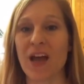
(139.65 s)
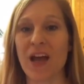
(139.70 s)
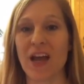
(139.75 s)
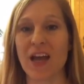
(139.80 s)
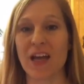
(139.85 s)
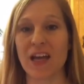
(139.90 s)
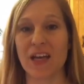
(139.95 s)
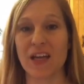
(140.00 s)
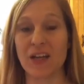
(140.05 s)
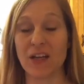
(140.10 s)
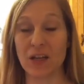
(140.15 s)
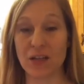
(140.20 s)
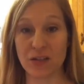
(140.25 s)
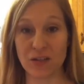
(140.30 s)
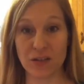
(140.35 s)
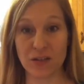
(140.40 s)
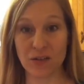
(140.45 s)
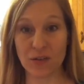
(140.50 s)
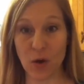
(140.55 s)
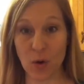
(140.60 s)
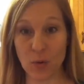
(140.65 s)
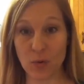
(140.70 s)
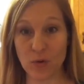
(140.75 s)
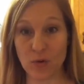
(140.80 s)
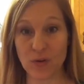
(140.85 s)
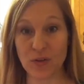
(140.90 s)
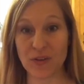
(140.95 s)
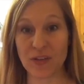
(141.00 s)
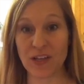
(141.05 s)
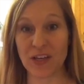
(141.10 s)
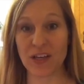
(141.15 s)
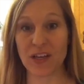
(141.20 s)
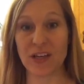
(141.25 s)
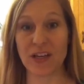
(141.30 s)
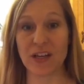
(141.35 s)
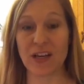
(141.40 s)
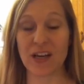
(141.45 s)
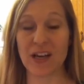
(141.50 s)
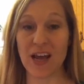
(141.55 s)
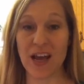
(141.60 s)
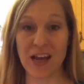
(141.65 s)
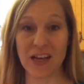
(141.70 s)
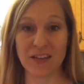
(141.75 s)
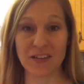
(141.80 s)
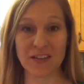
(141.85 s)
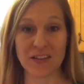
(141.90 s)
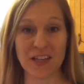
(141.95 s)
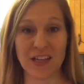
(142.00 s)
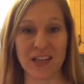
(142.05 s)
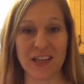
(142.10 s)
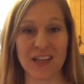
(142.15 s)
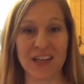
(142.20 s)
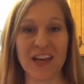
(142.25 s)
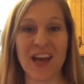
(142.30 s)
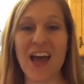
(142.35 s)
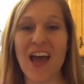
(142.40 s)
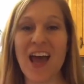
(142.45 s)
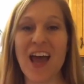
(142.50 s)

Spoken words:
and just older skin and aged skin.